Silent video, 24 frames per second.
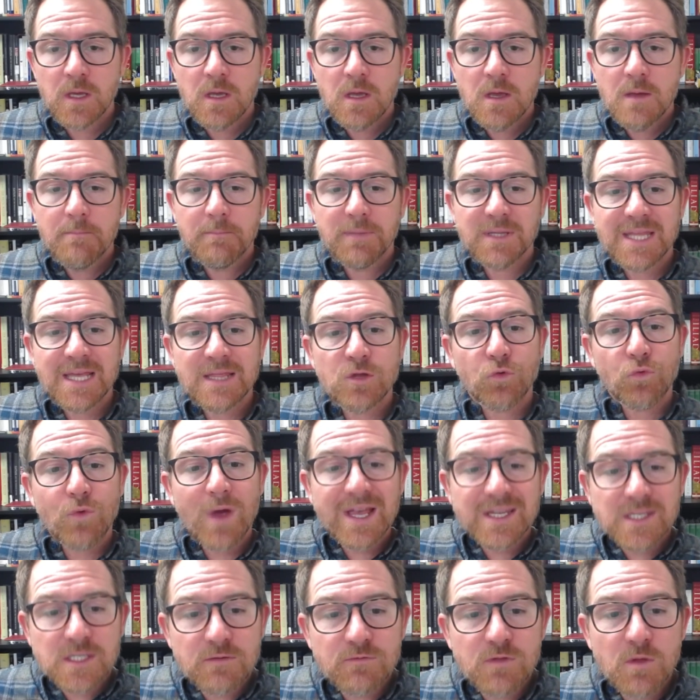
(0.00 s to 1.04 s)
but then the
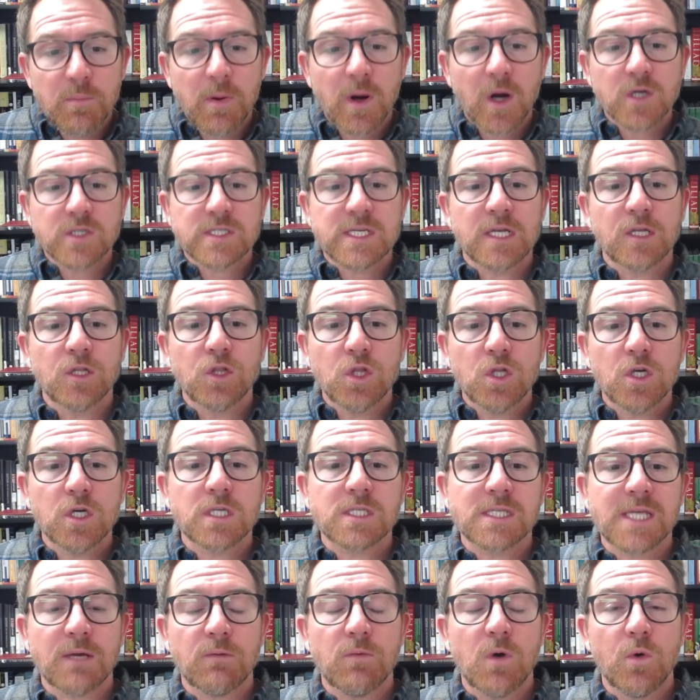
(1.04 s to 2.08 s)
rest of the parsing
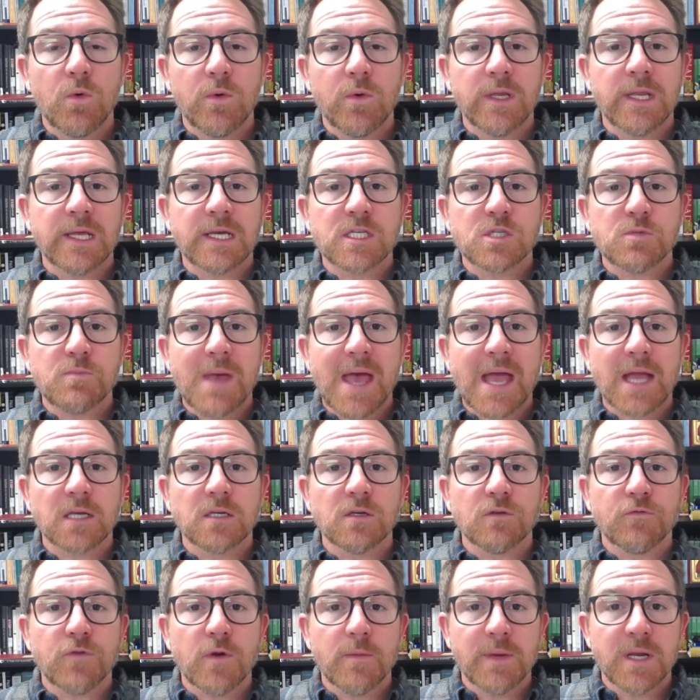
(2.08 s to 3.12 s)
looks like what we'd expect
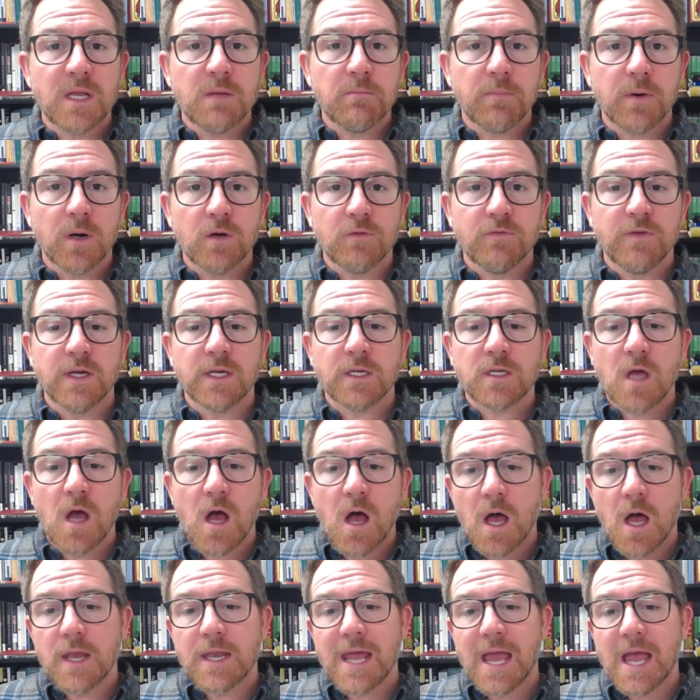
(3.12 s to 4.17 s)
from an imperfect.
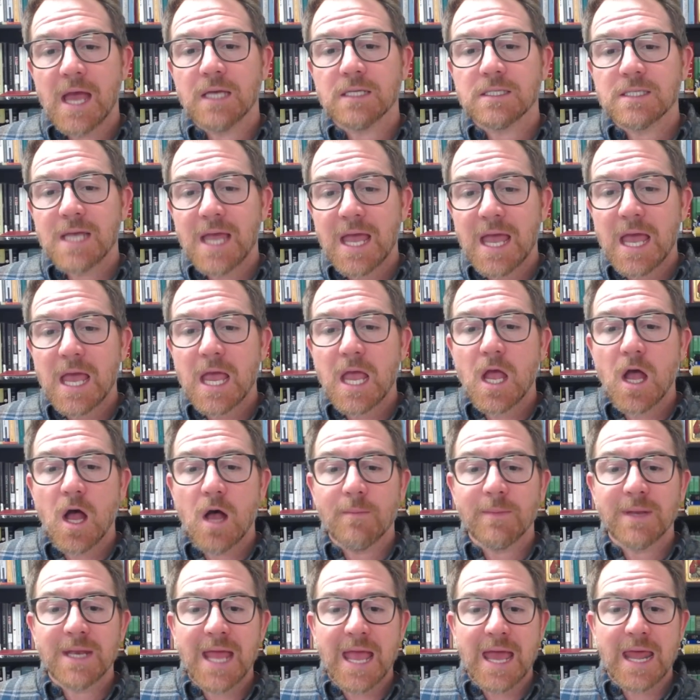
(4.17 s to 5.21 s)
On, sa,
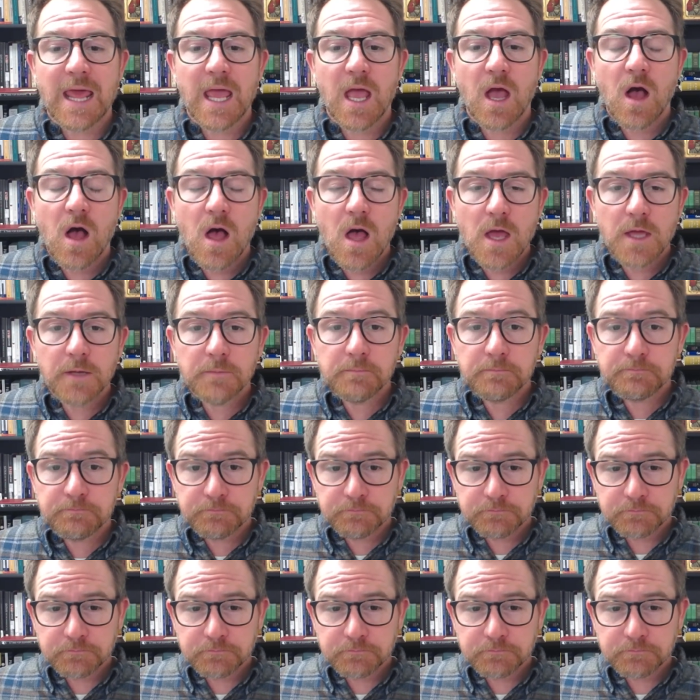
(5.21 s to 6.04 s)
amen, ede, on.